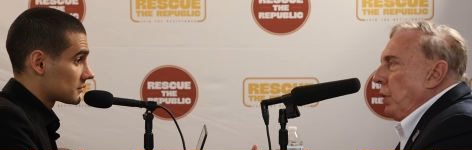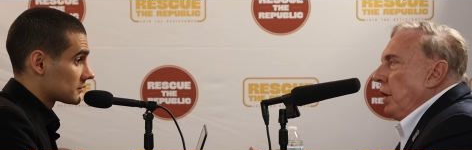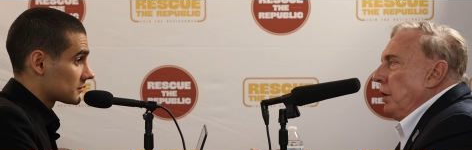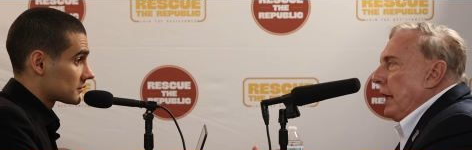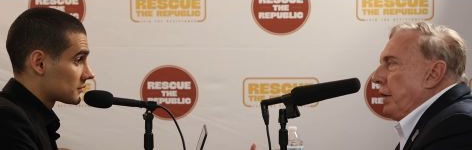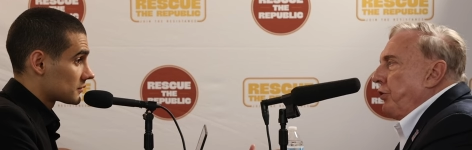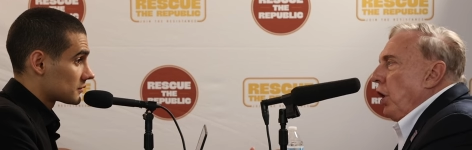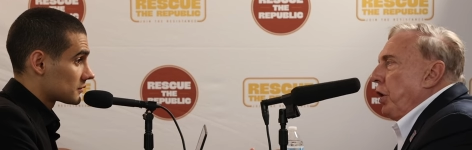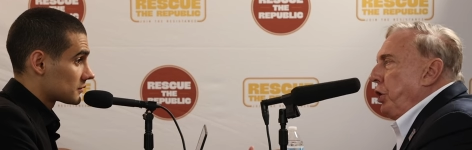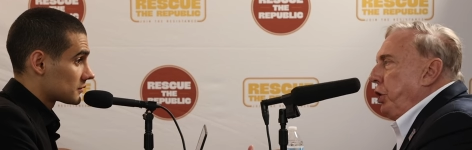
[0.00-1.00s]
Speaker 1: when that's
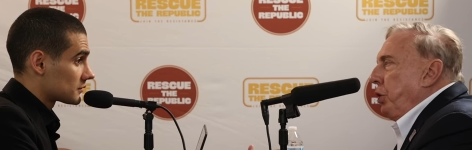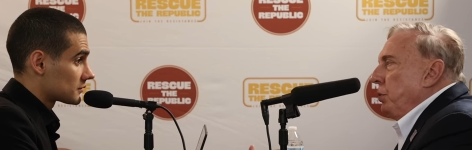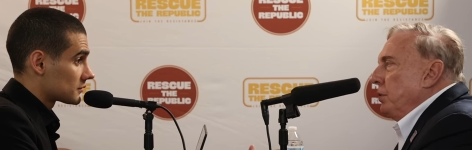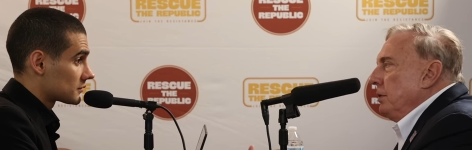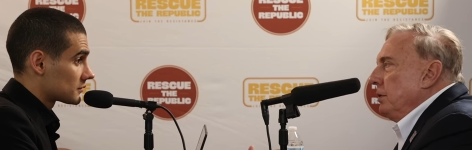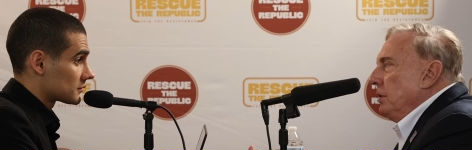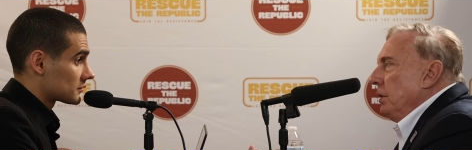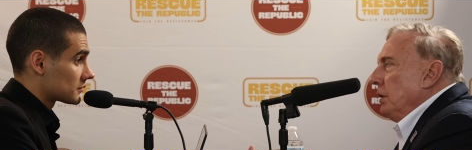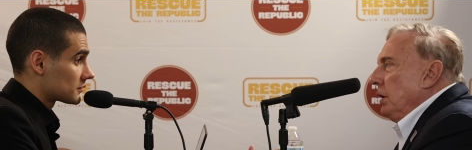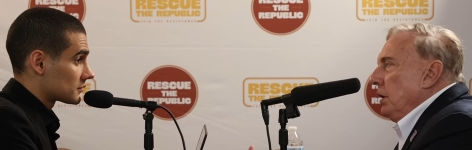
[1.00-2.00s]
our cue,
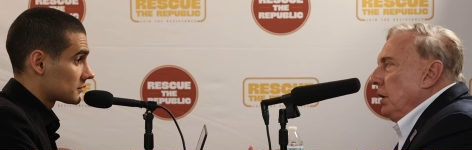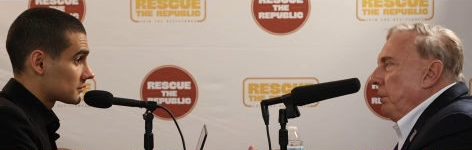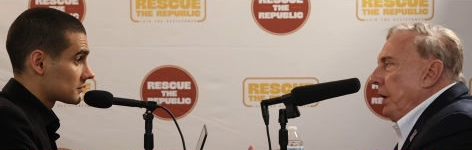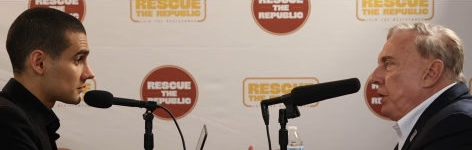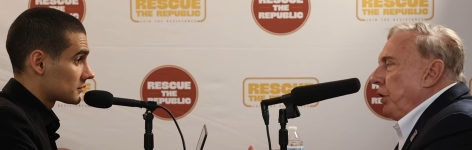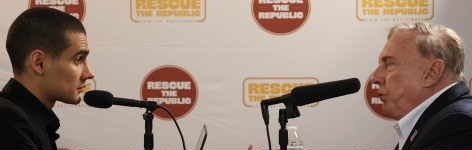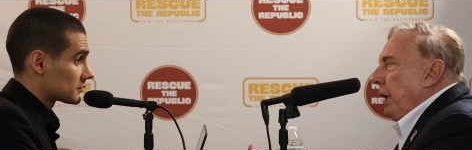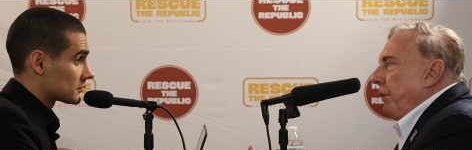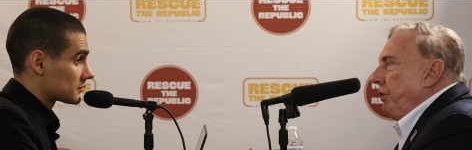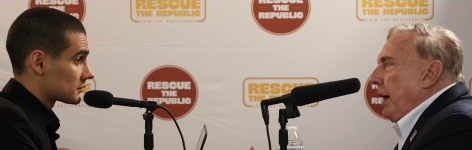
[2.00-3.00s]
because we
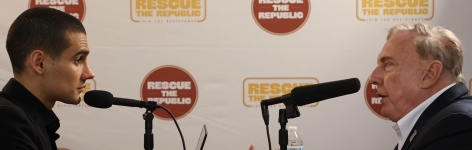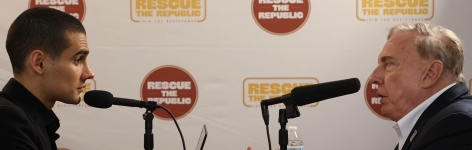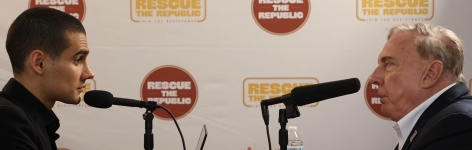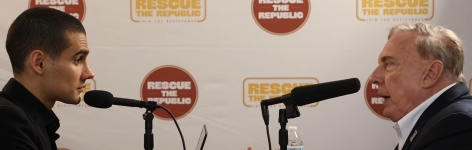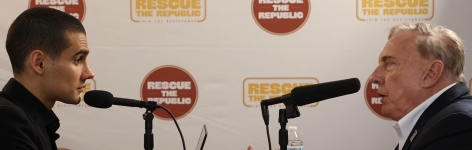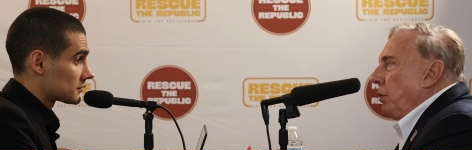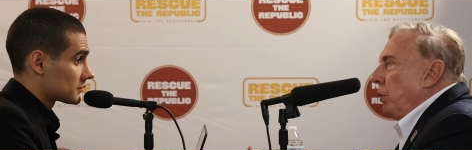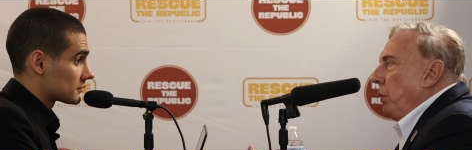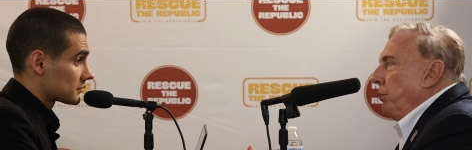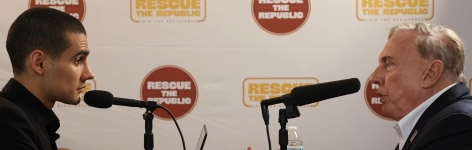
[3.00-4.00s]
have carrier battle
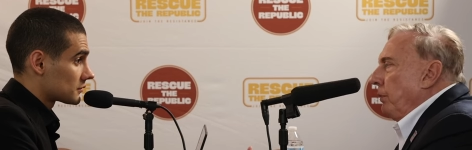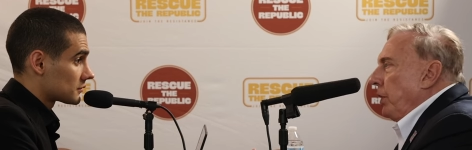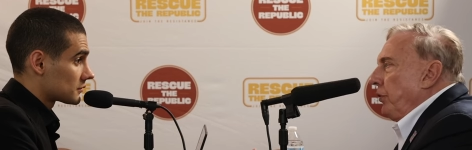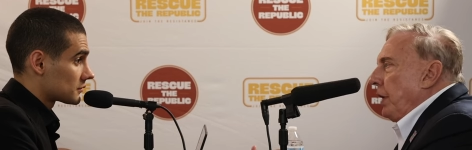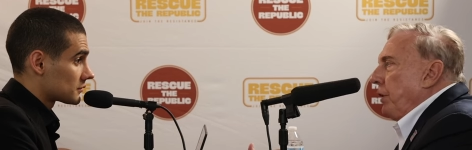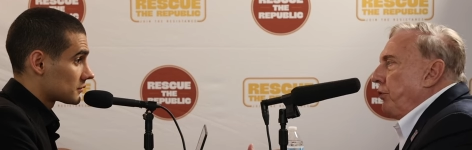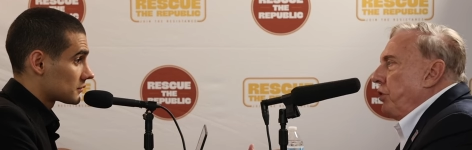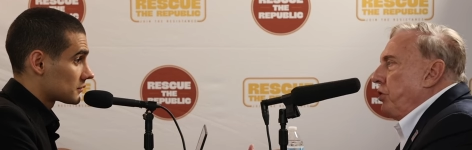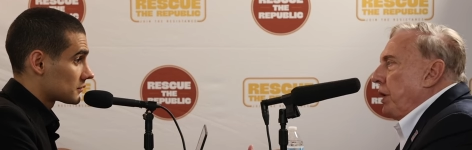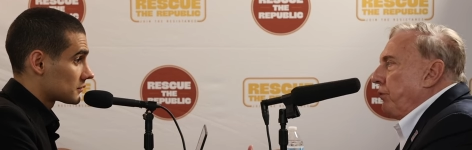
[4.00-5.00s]
groups over a thousand
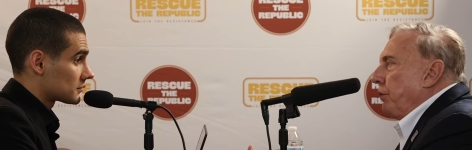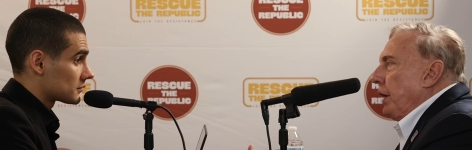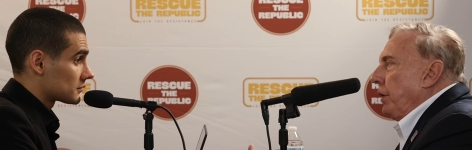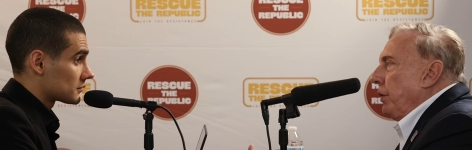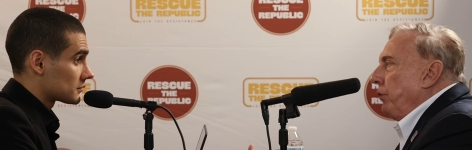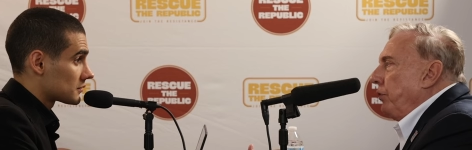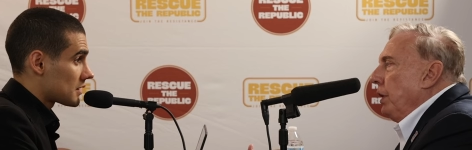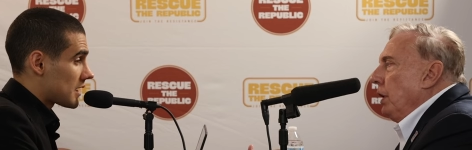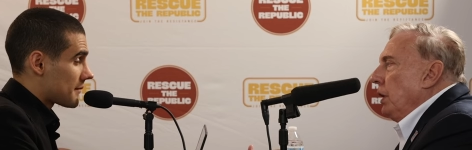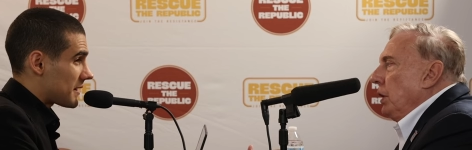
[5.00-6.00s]
jet fighters.
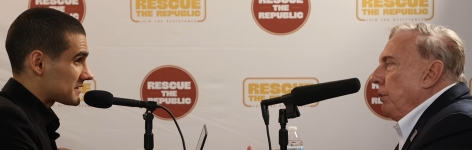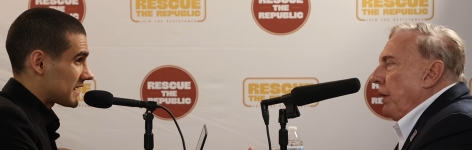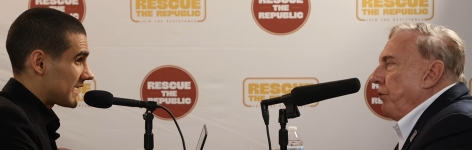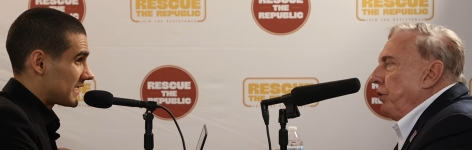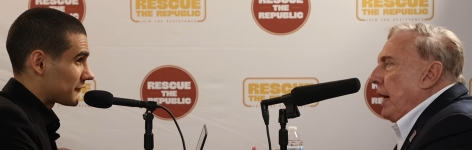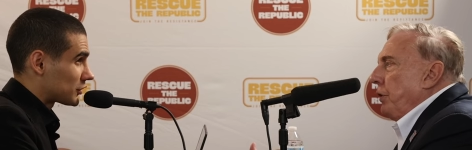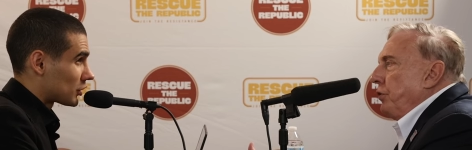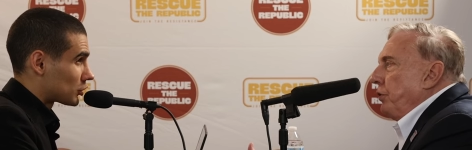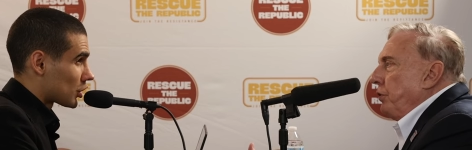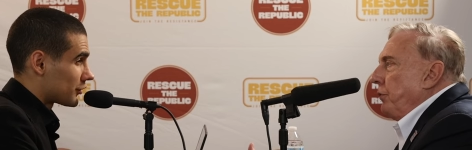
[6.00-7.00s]
Speaker 2: But isn't that enough to
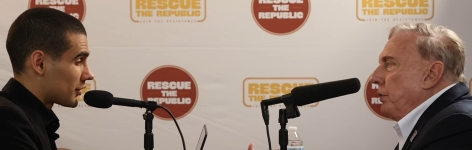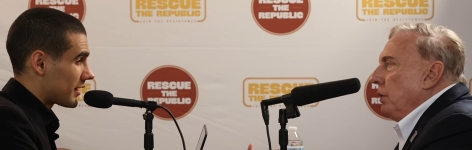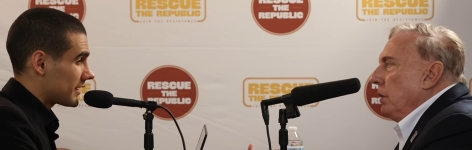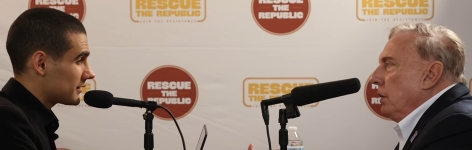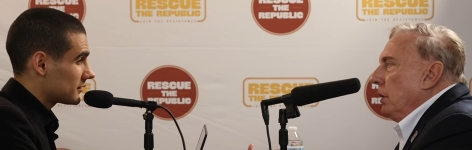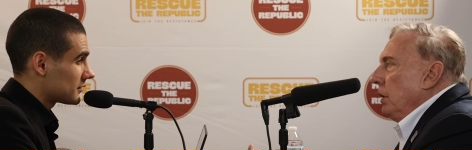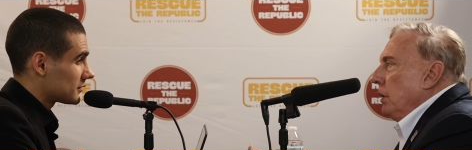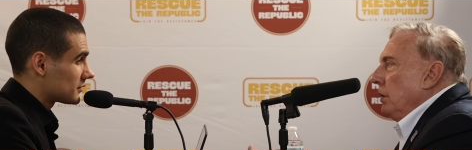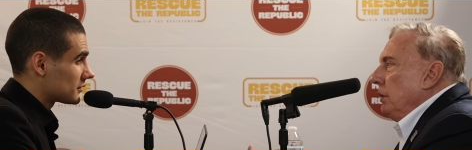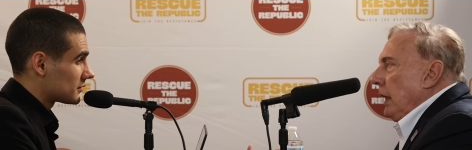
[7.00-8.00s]
deter of, Iran?
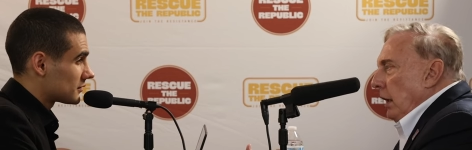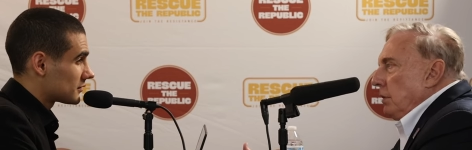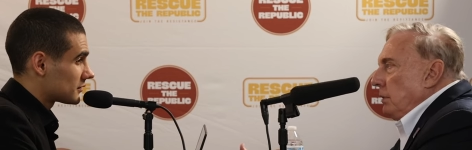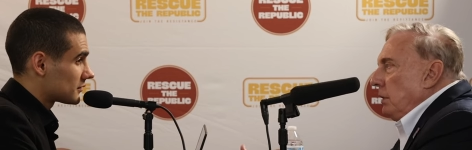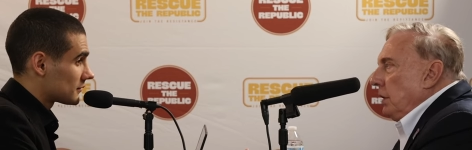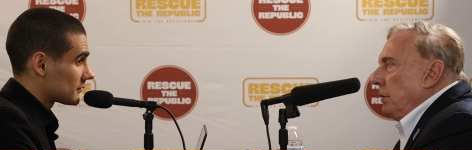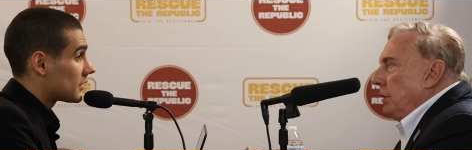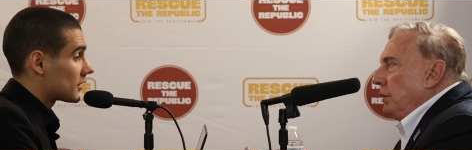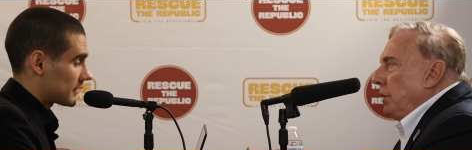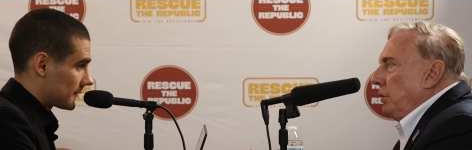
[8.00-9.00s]
Speaker 1: Yeah, they, are
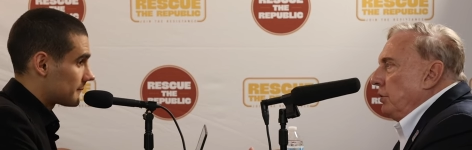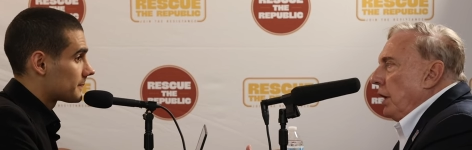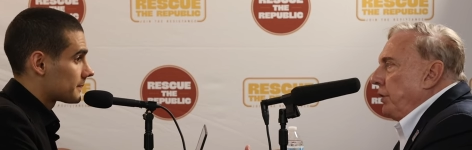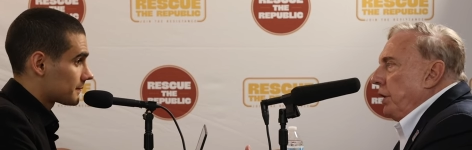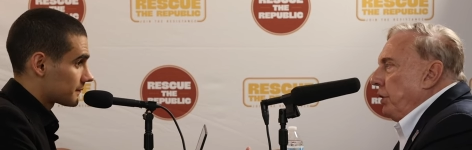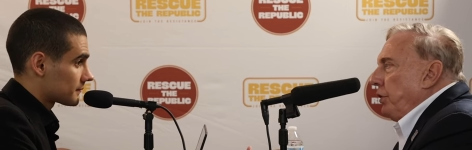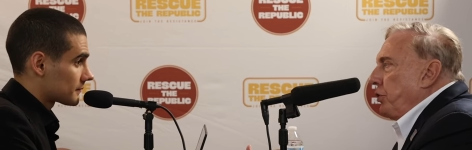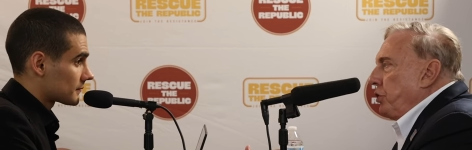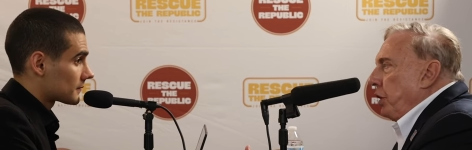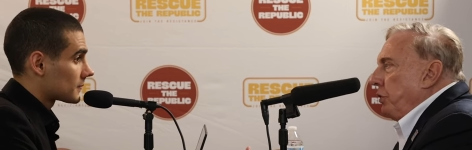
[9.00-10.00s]
okay. not there to
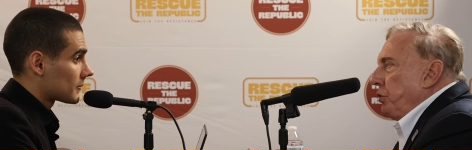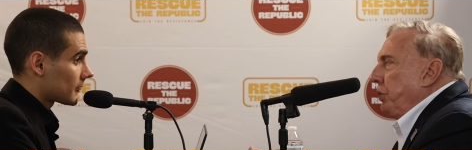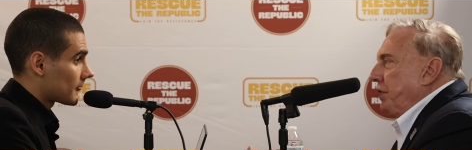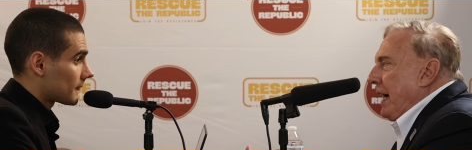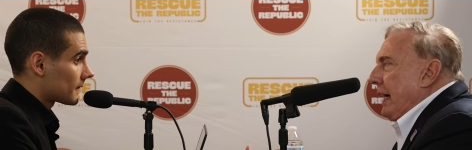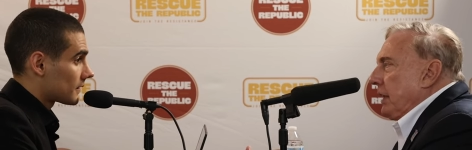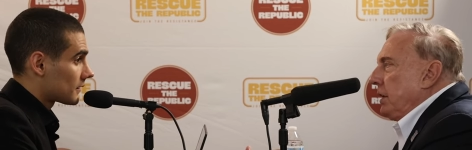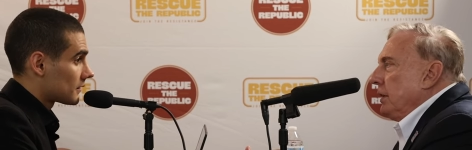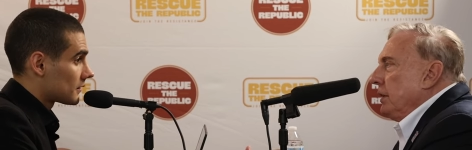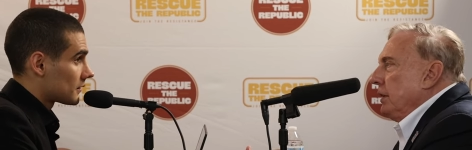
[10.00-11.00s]
deter to attack.
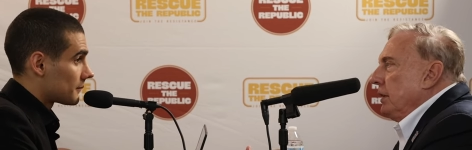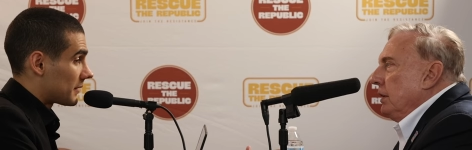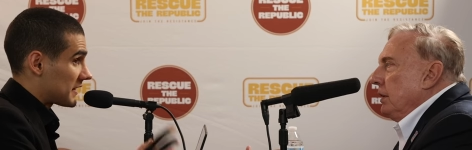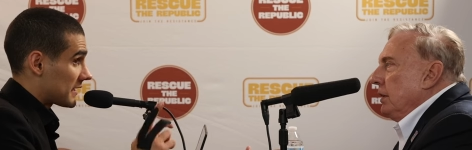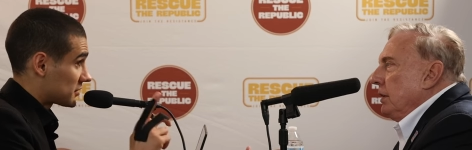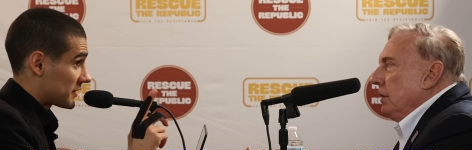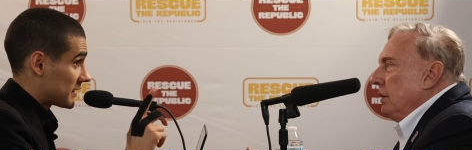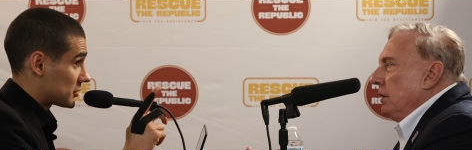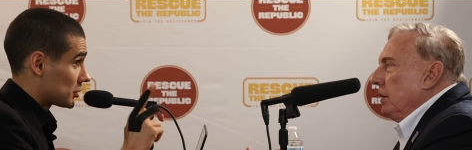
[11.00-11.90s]
Speaker 2: But that, so that, do